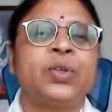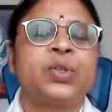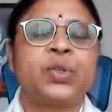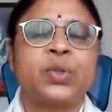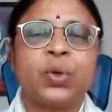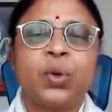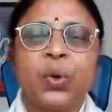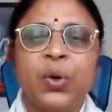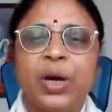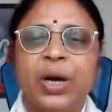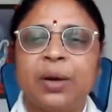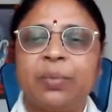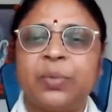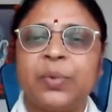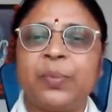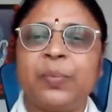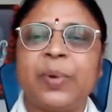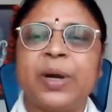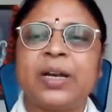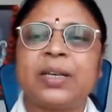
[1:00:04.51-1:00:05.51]
Soham
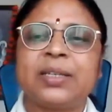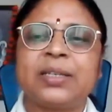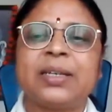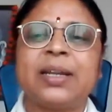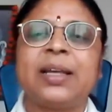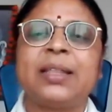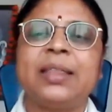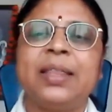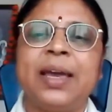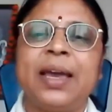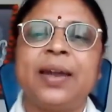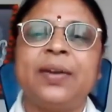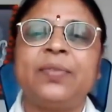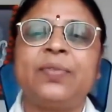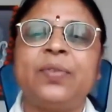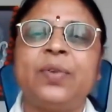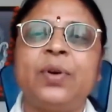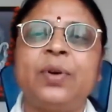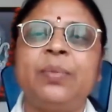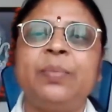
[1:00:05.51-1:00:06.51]
upasana
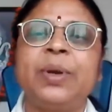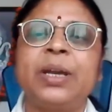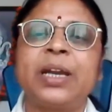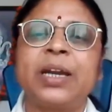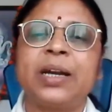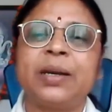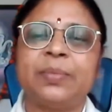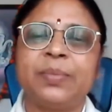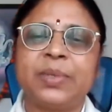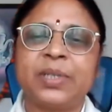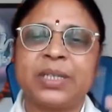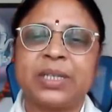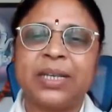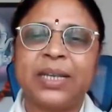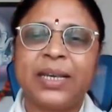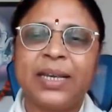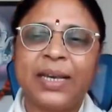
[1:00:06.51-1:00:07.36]
therefore becomes